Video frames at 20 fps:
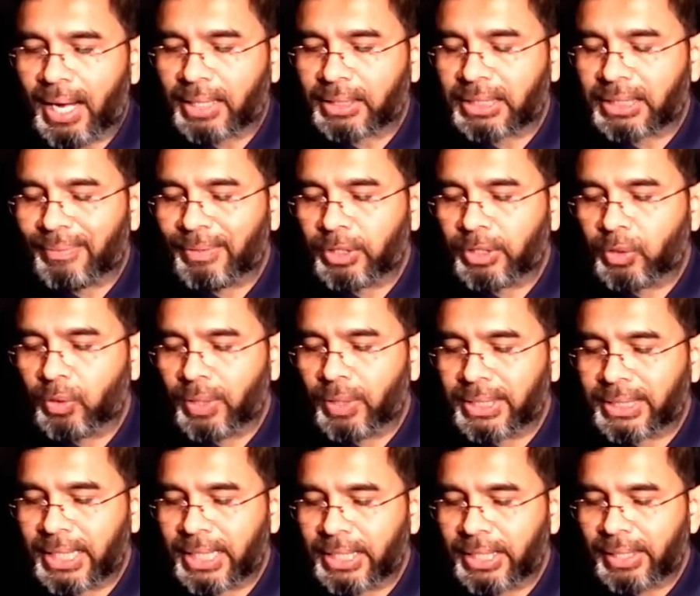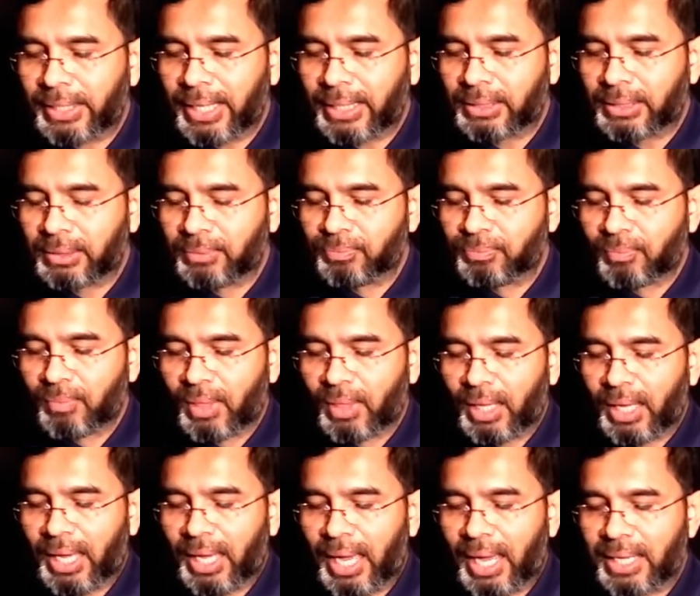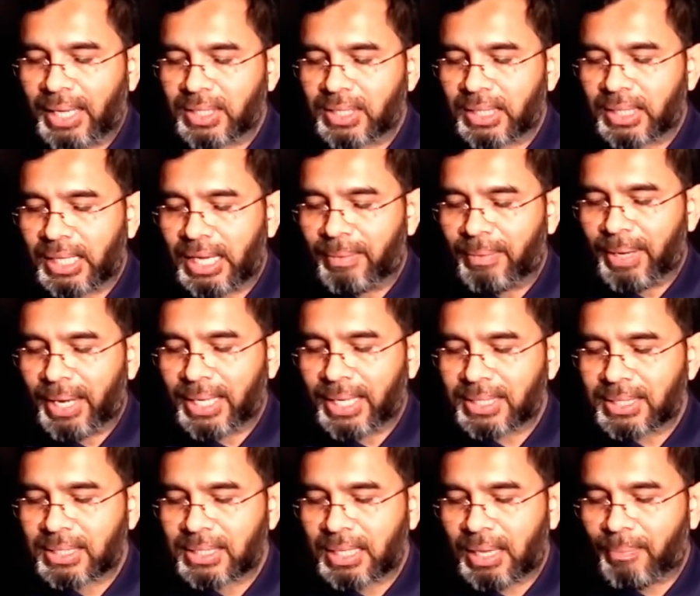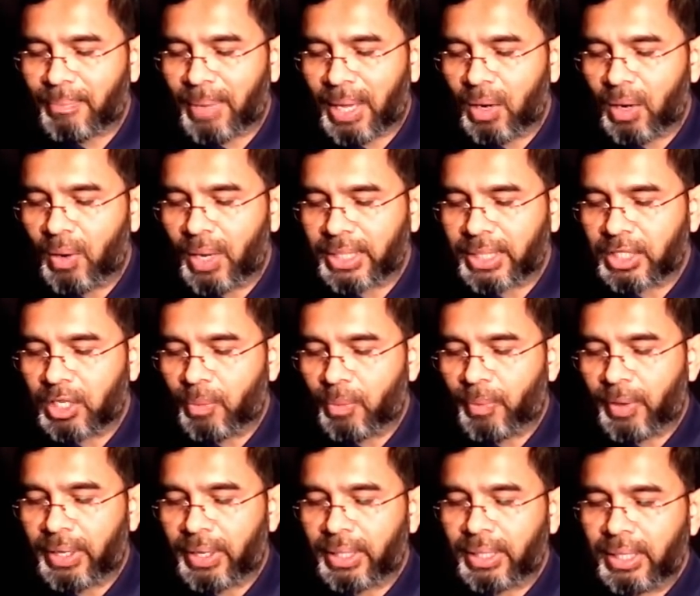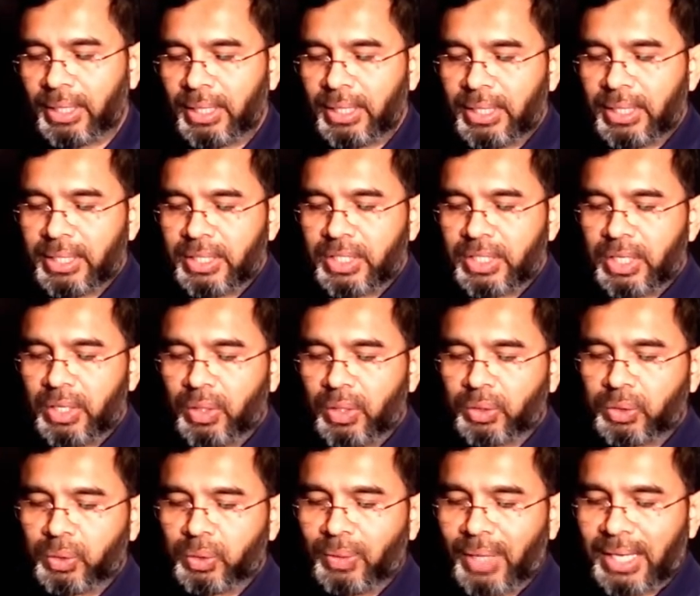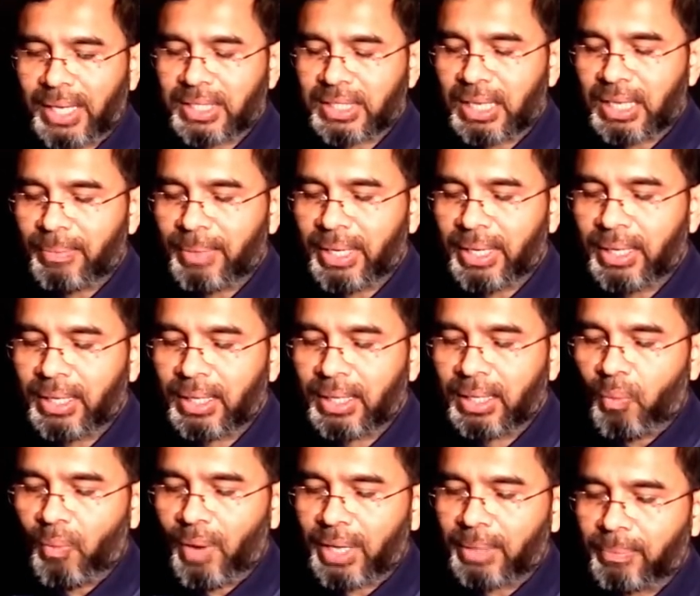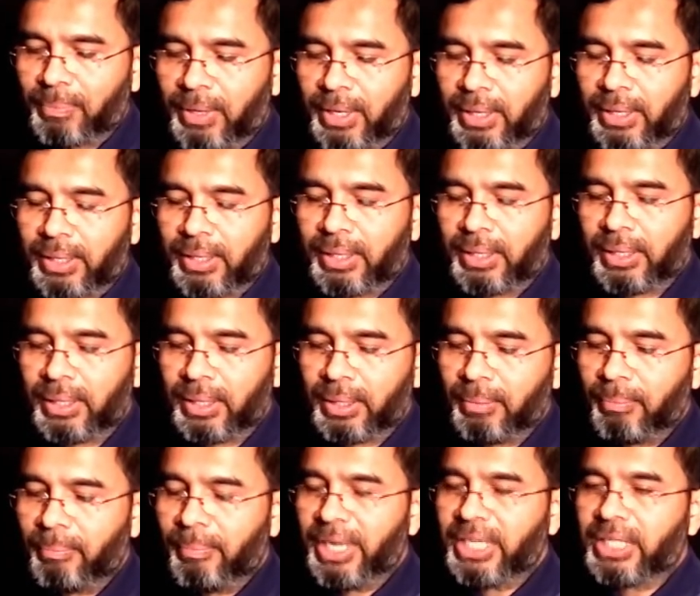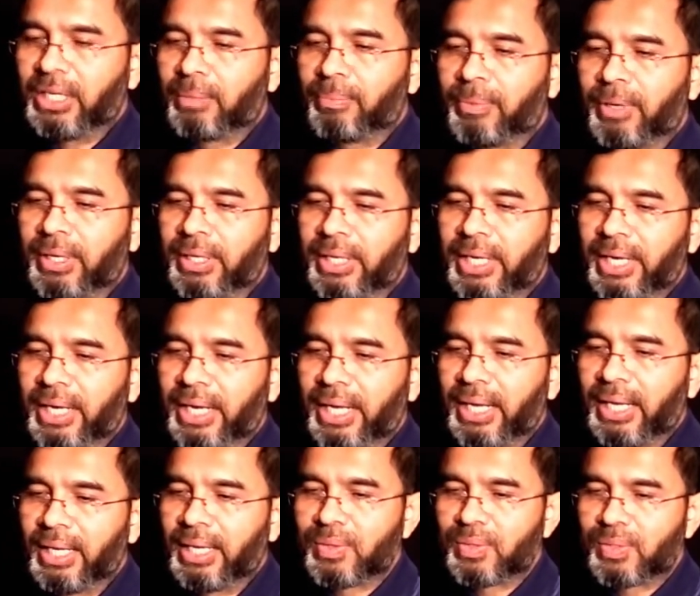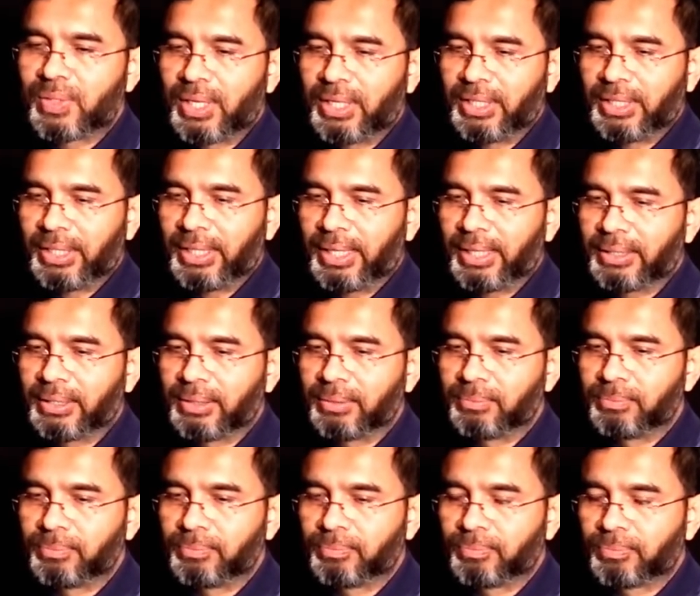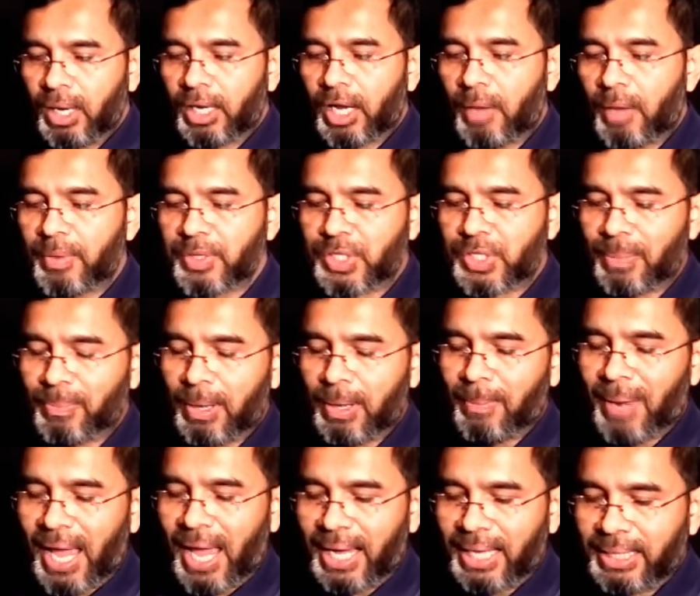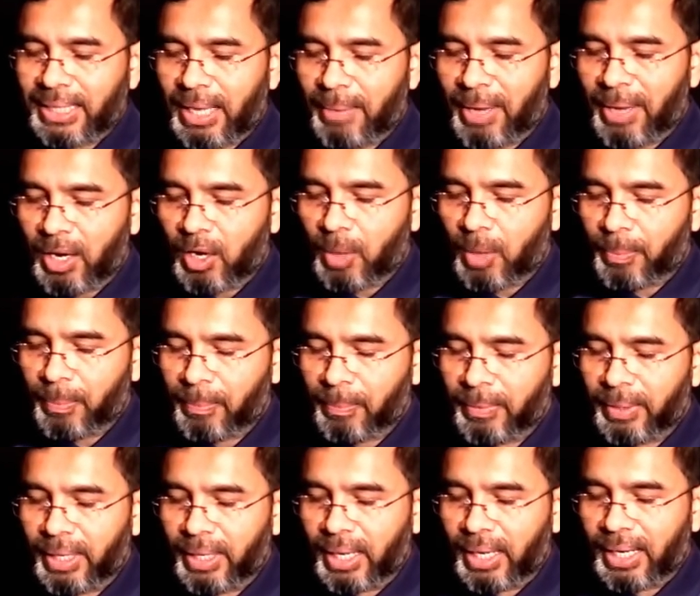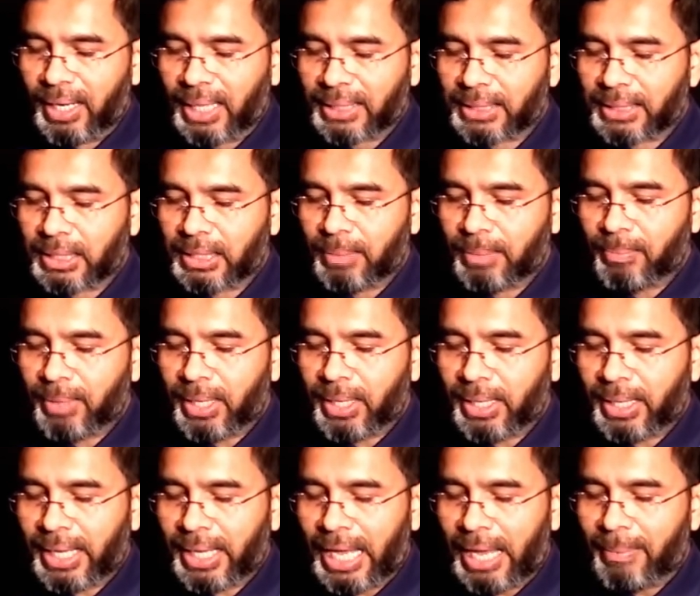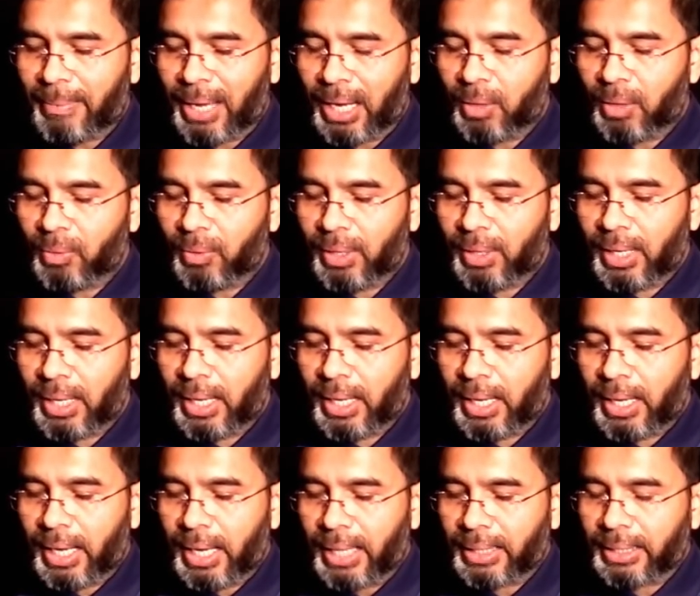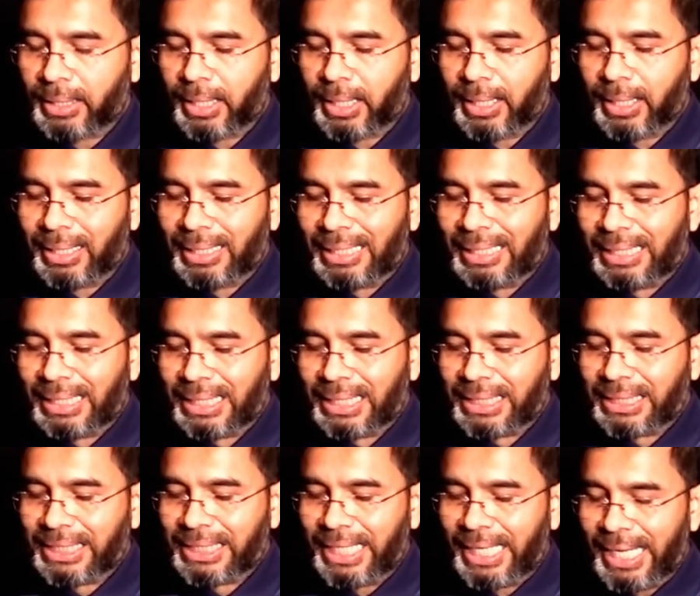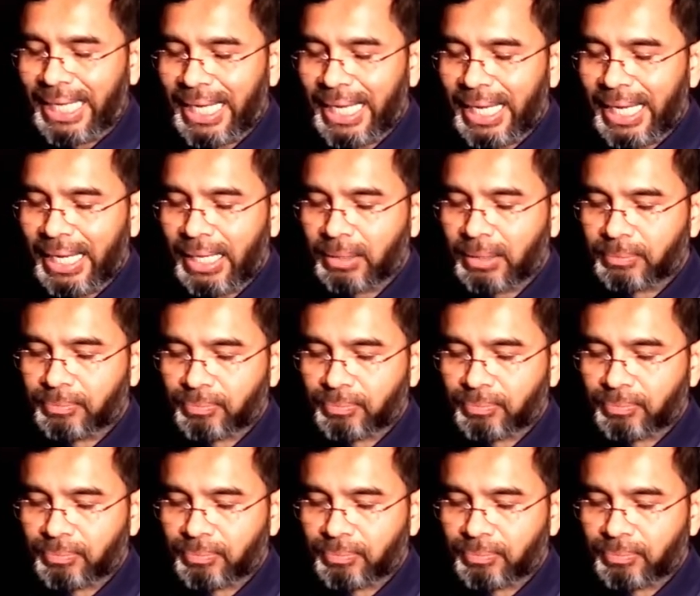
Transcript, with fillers: at 72 degrees centigrade, K is given as some value like 0. 0.0297 watt per meter per degree centigrade. Now if we simply plug in the value of Nusselt number, K value and the DE,